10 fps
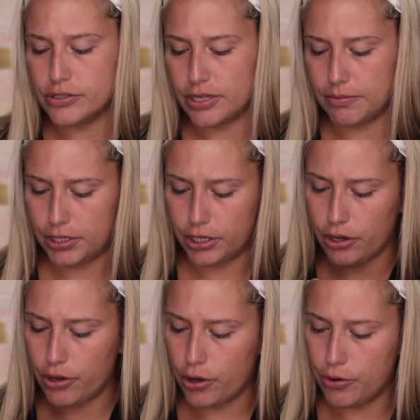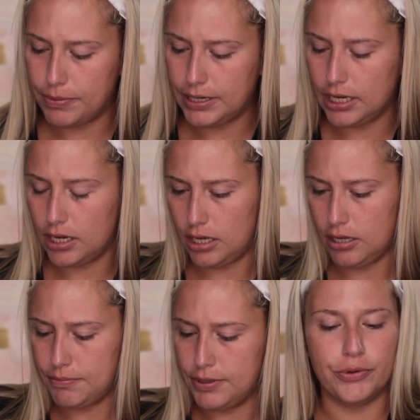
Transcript: so I'm gonna go open it up.